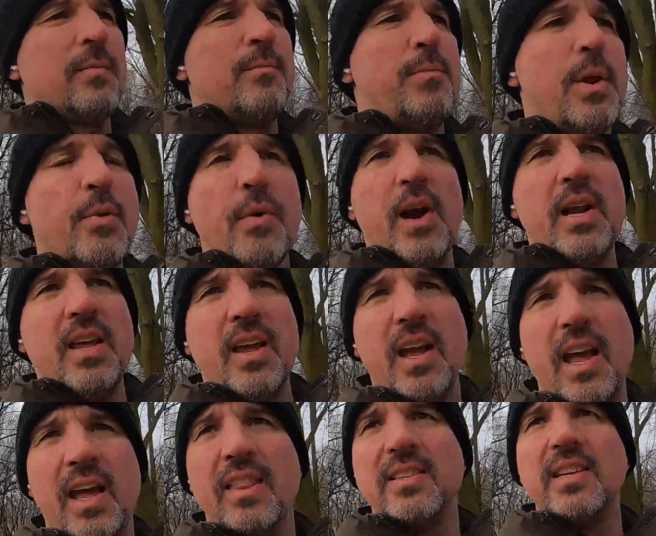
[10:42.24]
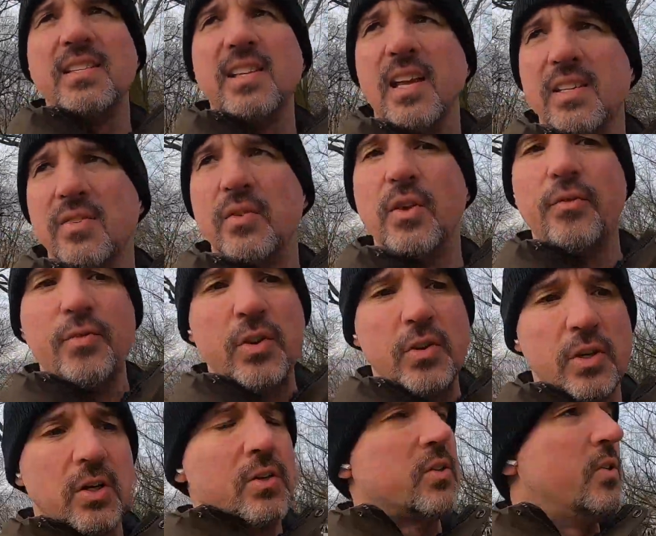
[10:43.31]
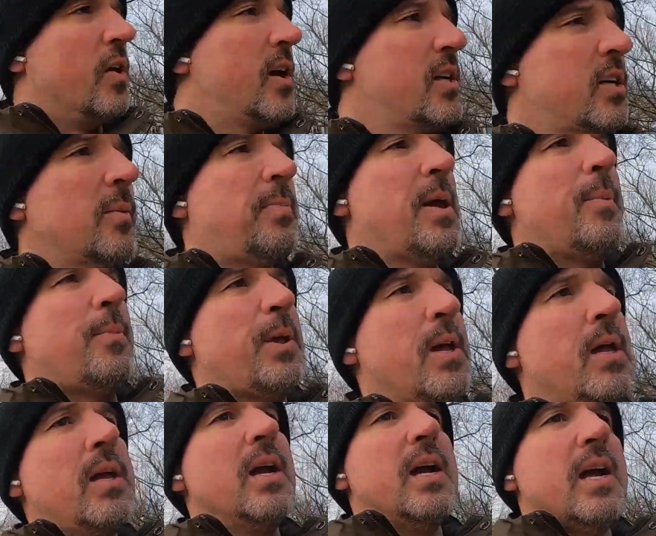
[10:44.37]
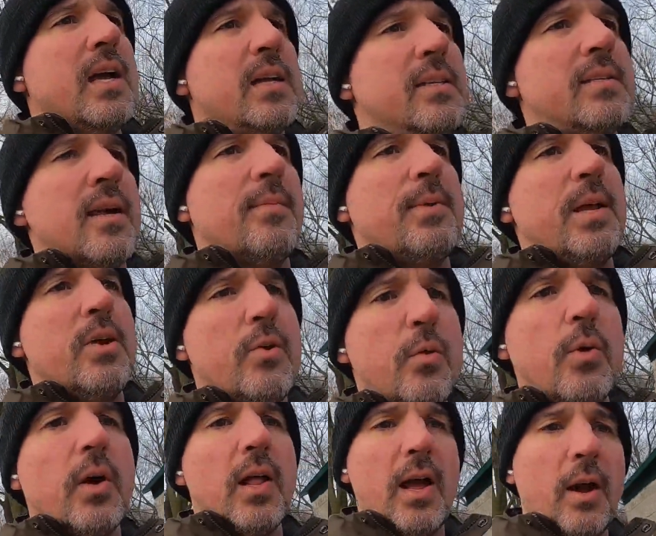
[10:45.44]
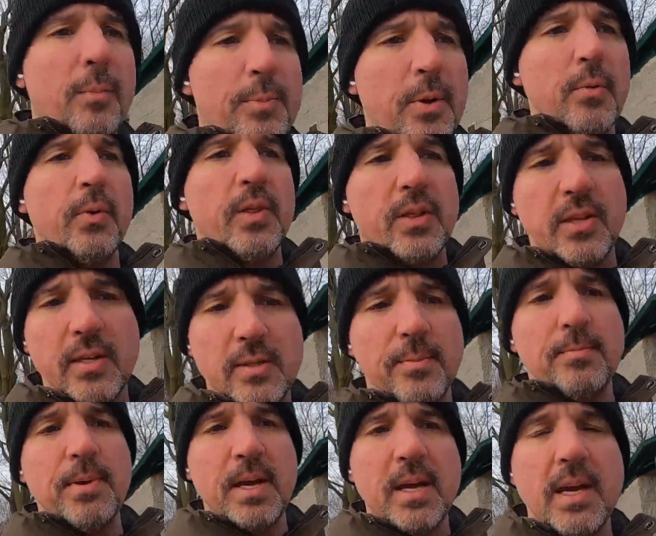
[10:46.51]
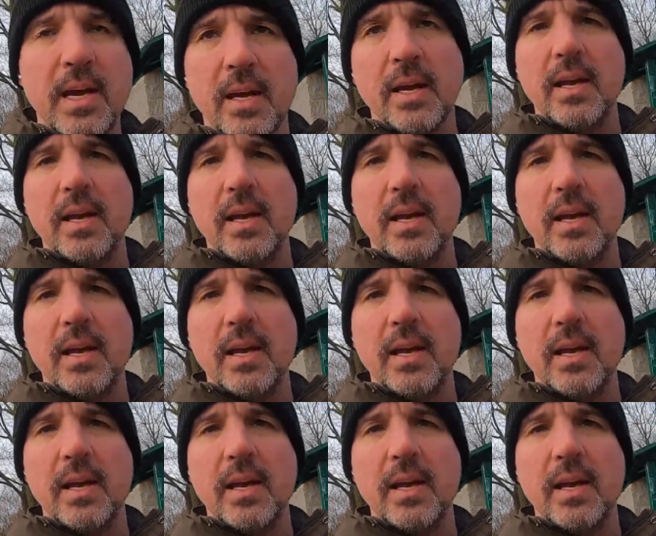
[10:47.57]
be ready and successful in the future? So your HRBP is somebody who will help you with these big